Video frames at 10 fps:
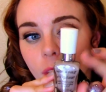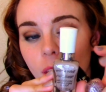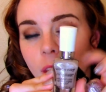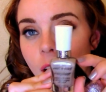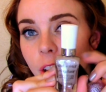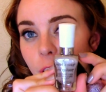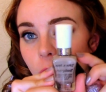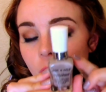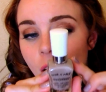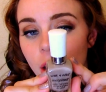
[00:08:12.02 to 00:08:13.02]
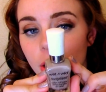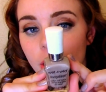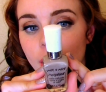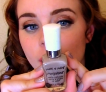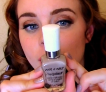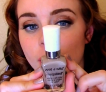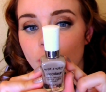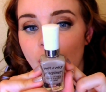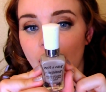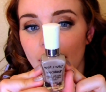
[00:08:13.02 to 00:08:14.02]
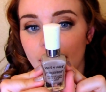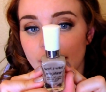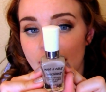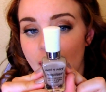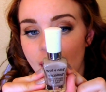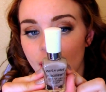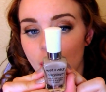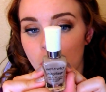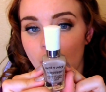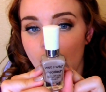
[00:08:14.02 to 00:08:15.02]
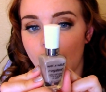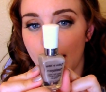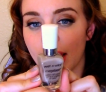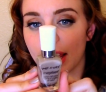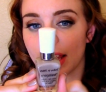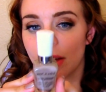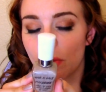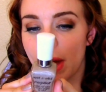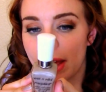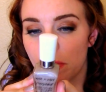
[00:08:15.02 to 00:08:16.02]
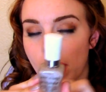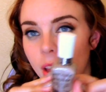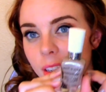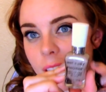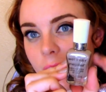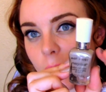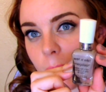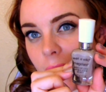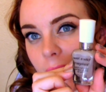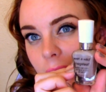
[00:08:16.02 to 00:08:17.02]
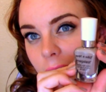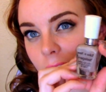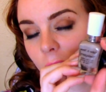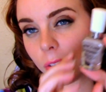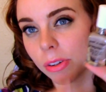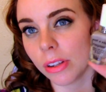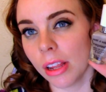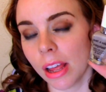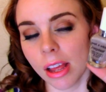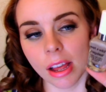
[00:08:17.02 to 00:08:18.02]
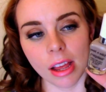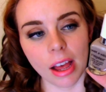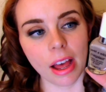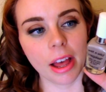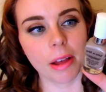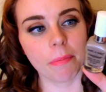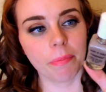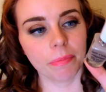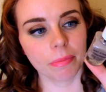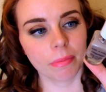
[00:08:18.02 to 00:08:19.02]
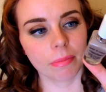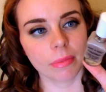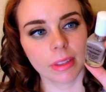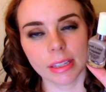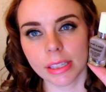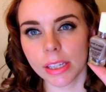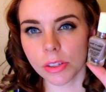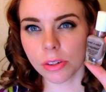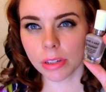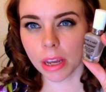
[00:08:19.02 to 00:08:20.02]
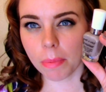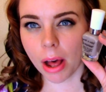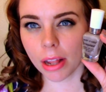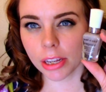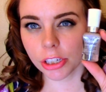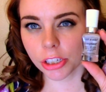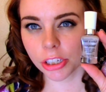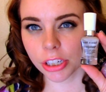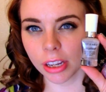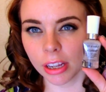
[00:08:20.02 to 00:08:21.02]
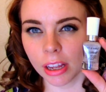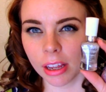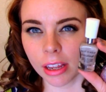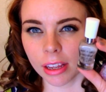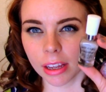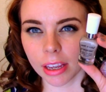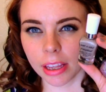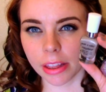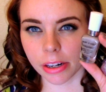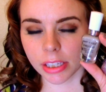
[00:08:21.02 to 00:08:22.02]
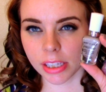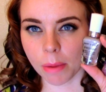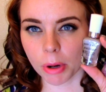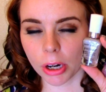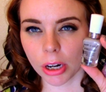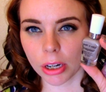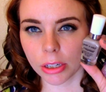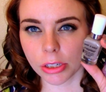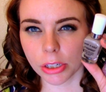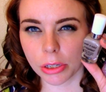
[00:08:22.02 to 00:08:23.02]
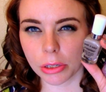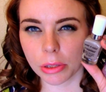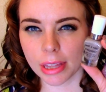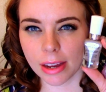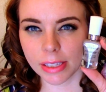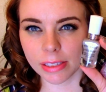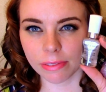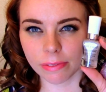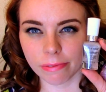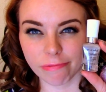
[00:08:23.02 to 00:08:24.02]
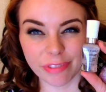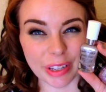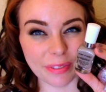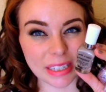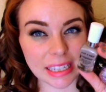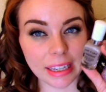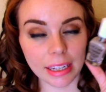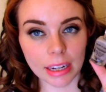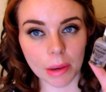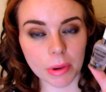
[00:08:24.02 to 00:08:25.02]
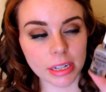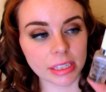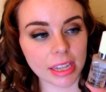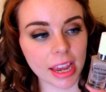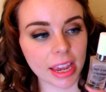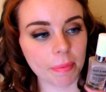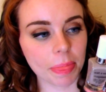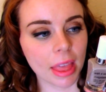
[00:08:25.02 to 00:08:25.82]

the undercolor is Valet Tag by Wet and Wild, and this was a seasonal, um, seasonal nail polish in their summer 2015, I want to say.